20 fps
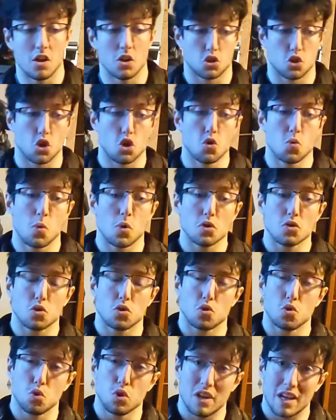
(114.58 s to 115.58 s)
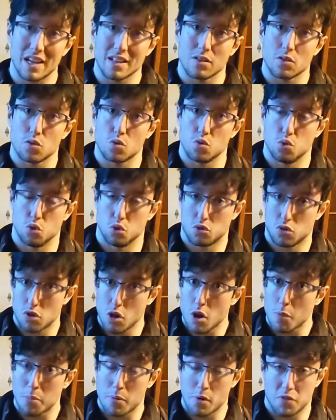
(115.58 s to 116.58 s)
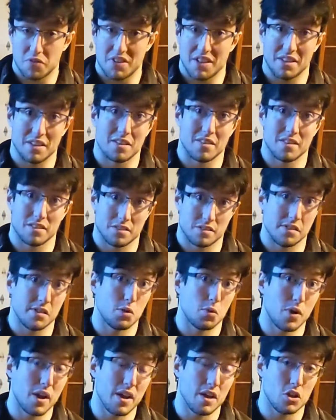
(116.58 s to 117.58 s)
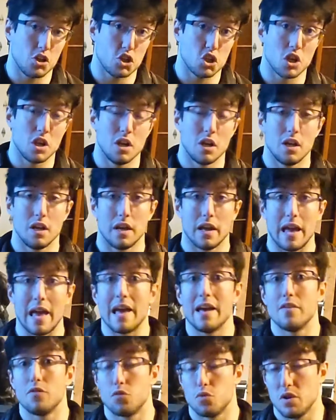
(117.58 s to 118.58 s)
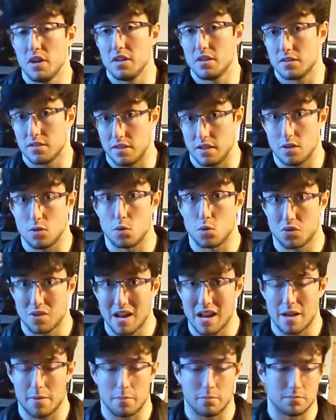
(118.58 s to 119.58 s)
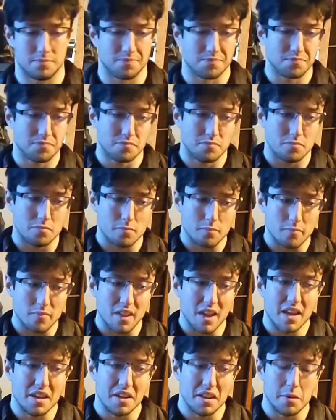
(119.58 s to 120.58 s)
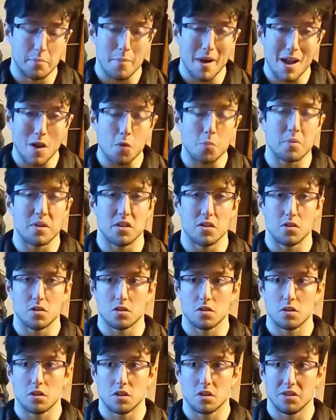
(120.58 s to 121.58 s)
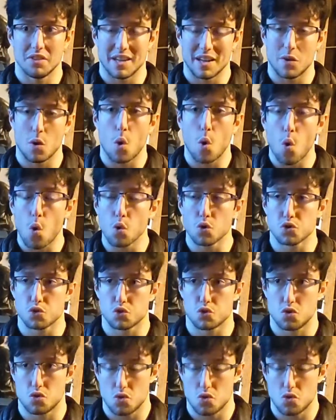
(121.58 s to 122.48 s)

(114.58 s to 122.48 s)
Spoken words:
So you want to get to the top of that intensity range every single time. And in my opinion, that holds